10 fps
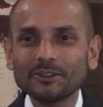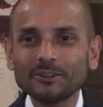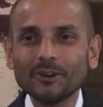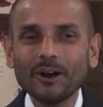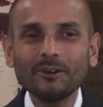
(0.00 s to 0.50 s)

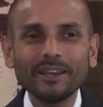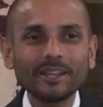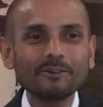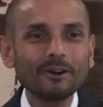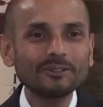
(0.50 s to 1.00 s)
Not only in
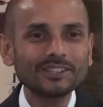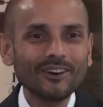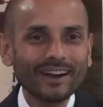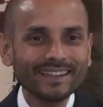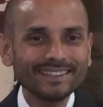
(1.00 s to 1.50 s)
her own
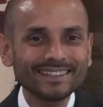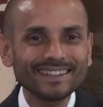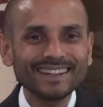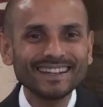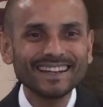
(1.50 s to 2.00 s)
sight,
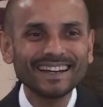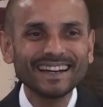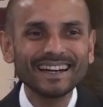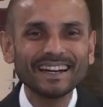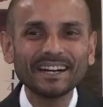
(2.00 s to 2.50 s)

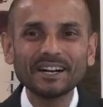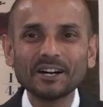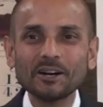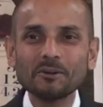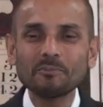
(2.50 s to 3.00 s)

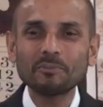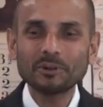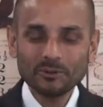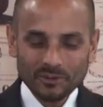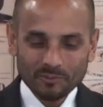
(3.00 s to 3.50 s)

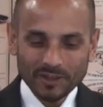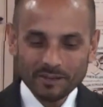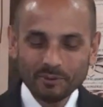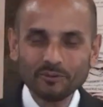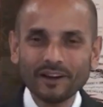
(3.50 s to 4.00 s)
but all the
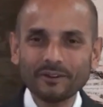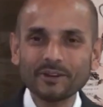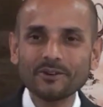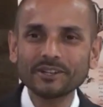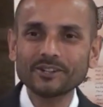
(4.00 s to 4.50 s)
people found
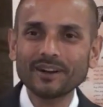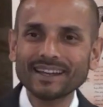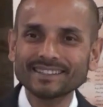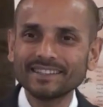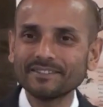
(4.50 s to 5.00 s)
her
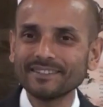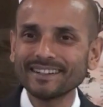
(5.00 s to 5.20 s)
attractive.